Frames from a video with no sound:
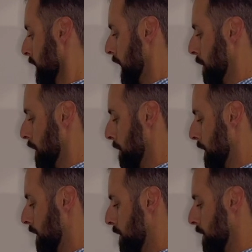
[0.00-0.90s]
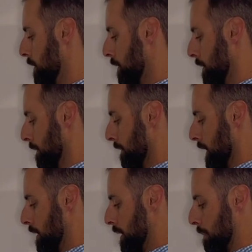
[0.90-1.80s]
And what I'm going to do
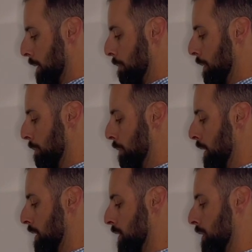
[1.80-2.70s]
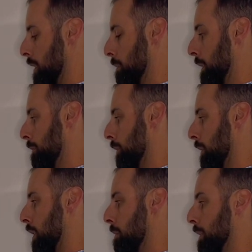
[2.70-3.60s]
is I'm going to put pressure on my
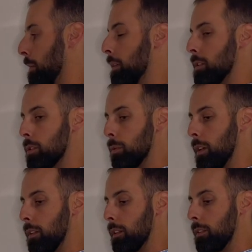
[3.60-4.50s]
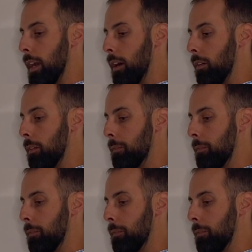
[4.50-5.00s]
forearm, and I'm going to squeeze the towel.